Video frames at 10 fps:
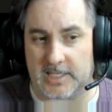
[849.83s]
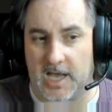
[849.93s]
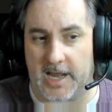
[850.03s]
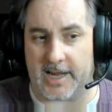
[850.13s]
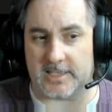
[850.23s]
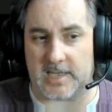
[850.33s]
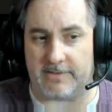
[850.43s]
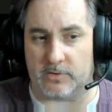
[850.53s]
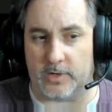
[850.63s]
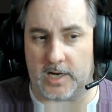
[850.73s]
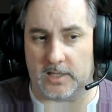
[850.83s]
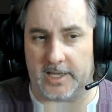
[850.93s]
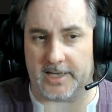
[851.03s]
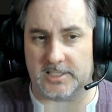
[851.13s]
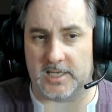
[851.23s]
IS Heavy Recon
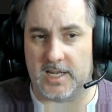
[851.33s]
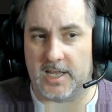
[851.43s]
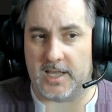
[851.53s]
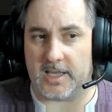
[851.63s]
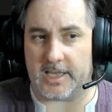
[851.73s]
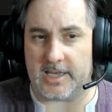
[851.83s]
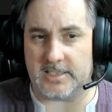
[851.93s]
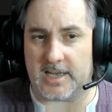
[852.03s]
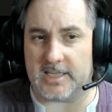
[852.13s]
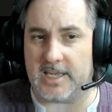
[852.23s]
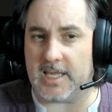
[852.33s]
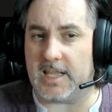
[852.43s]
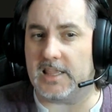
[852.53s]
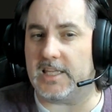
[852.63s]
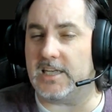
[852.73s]
Lance is a get at
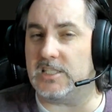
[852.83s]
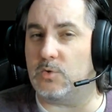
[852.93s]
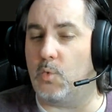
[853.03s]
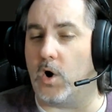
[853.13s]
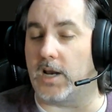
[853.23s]
least 1.